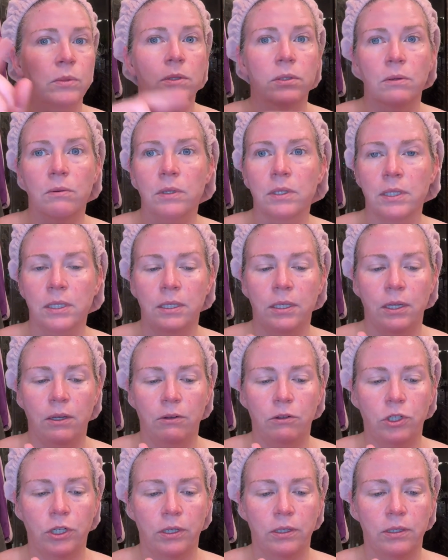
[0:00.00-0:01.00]
so is the
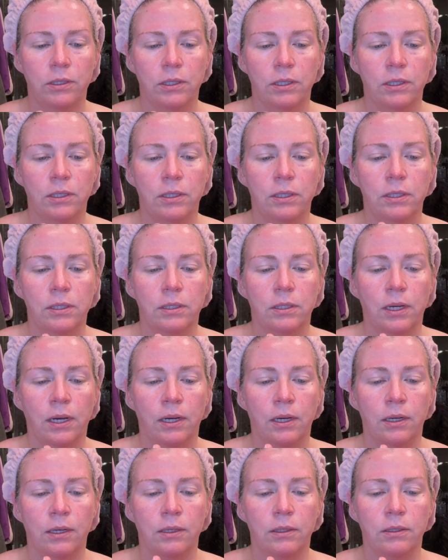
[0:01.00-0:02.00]
Neogenesis
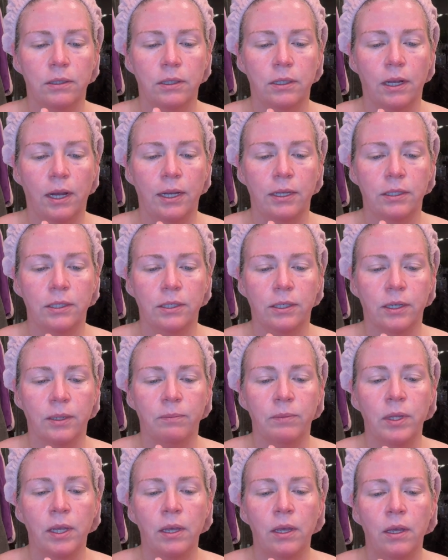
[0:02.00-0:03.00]
uh, eye serum.